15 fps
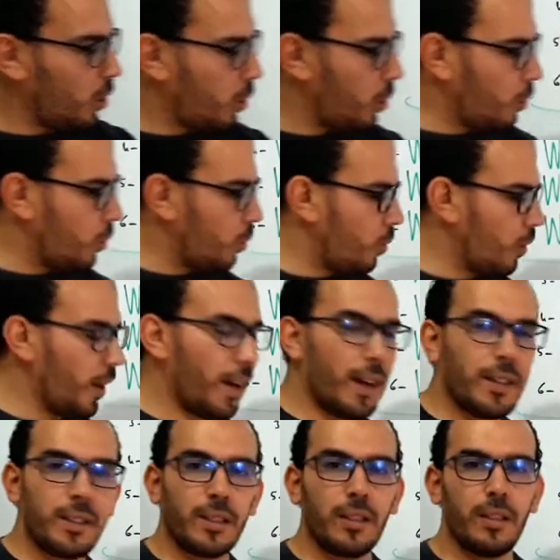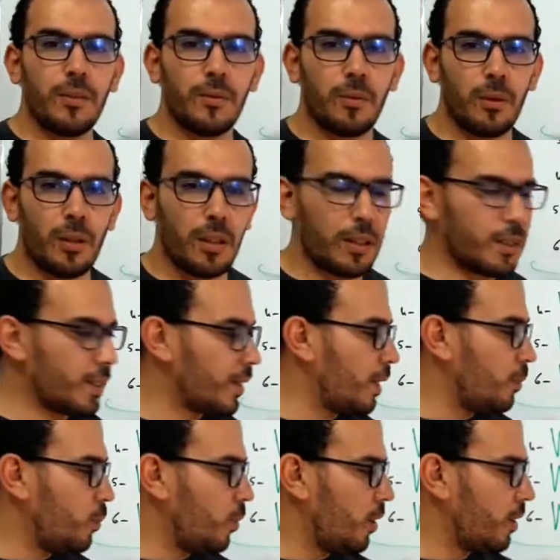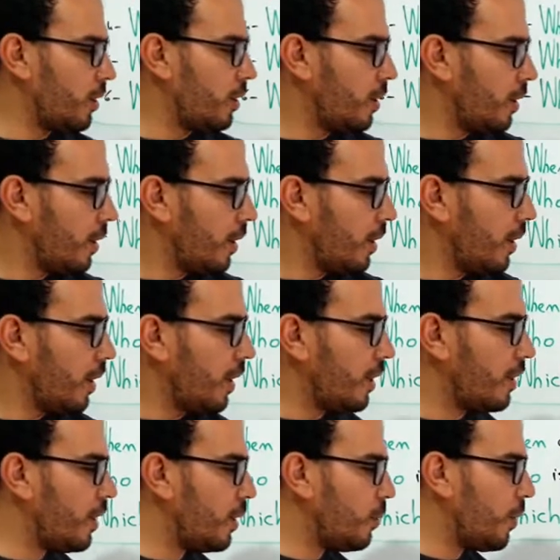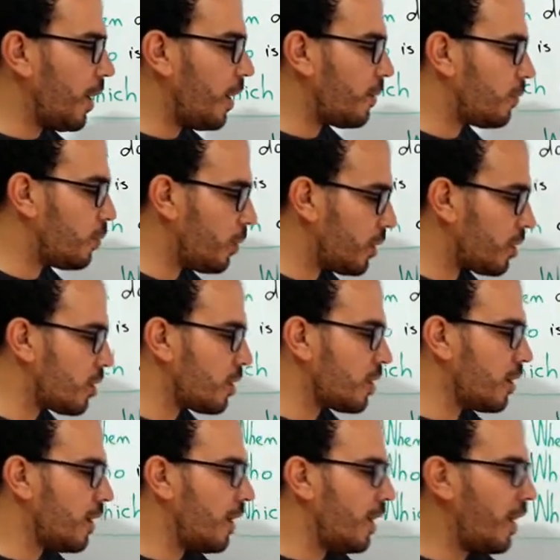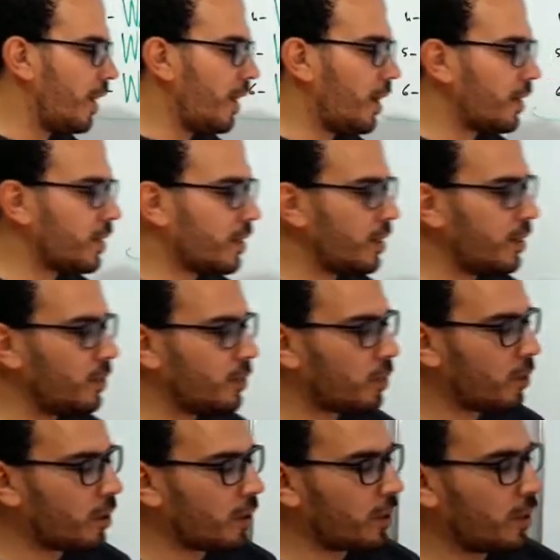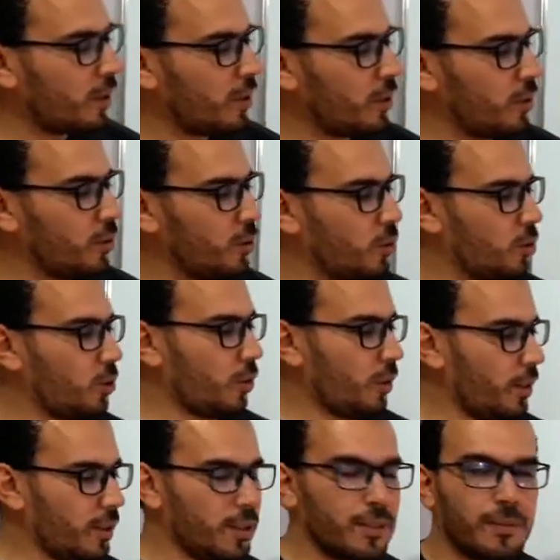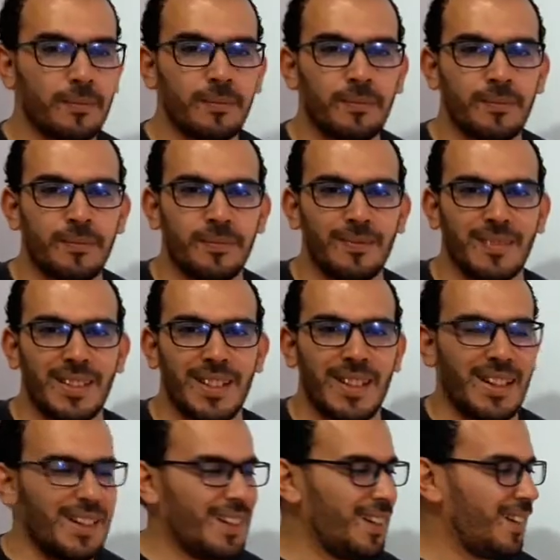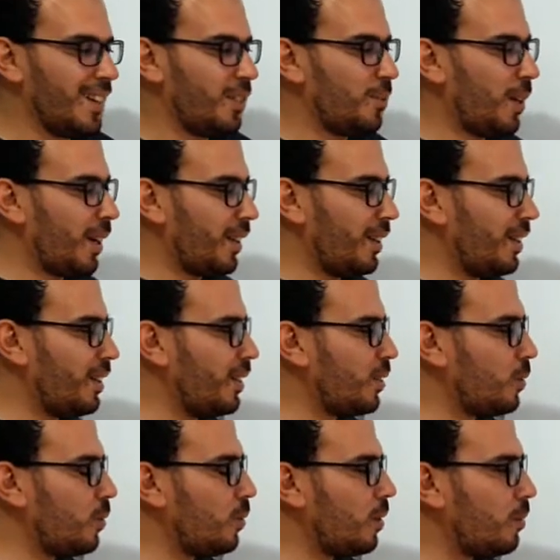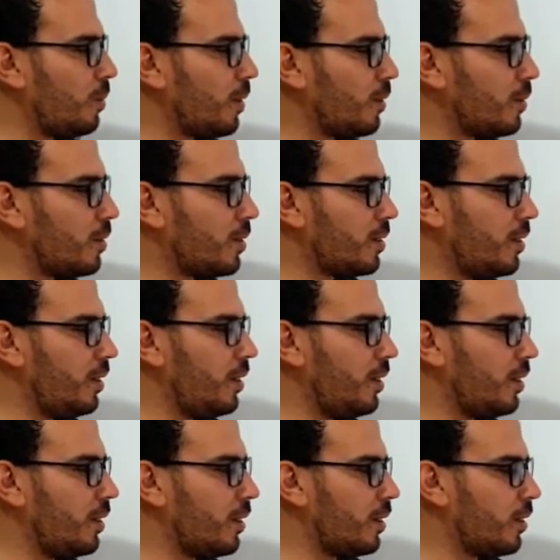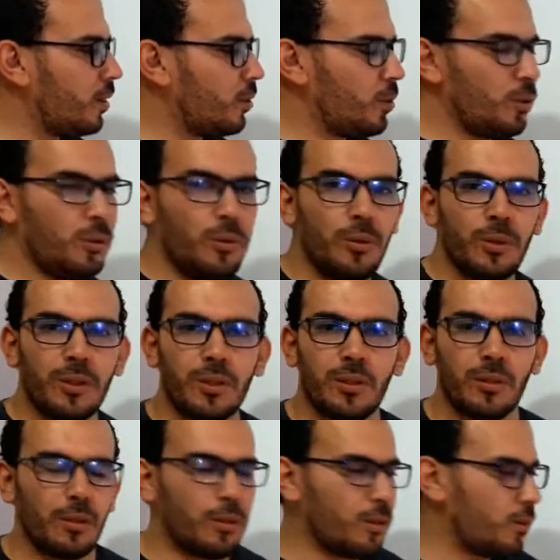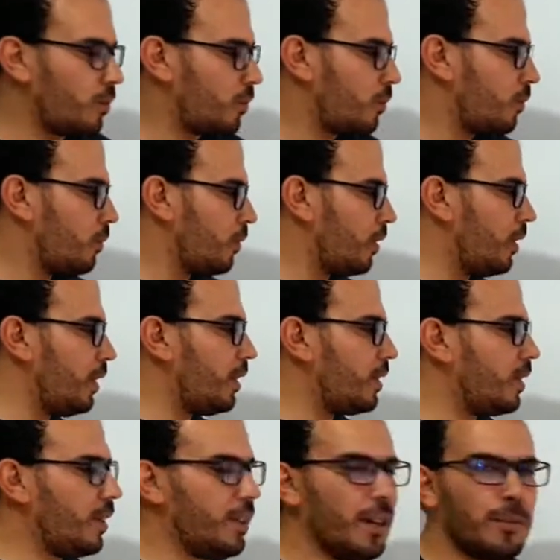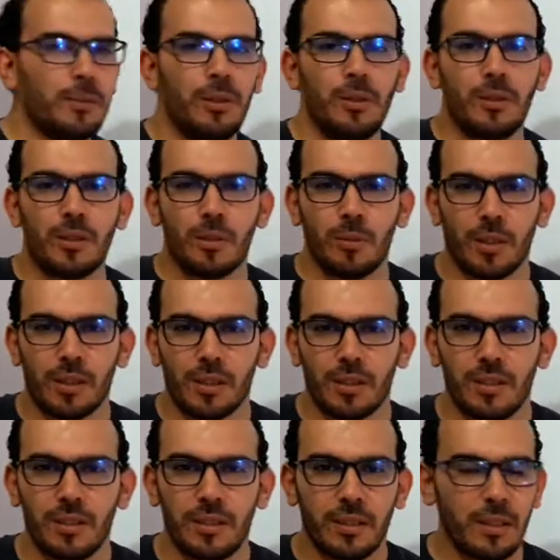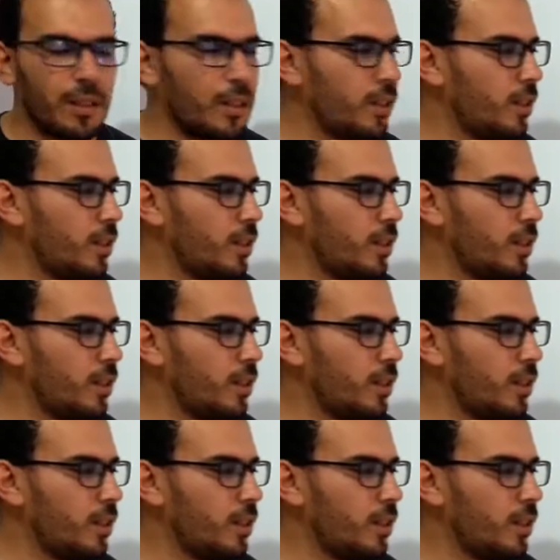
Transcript: Who asking for someone. And then we have which asking for choice. Right, this is all about the use of these WH questions.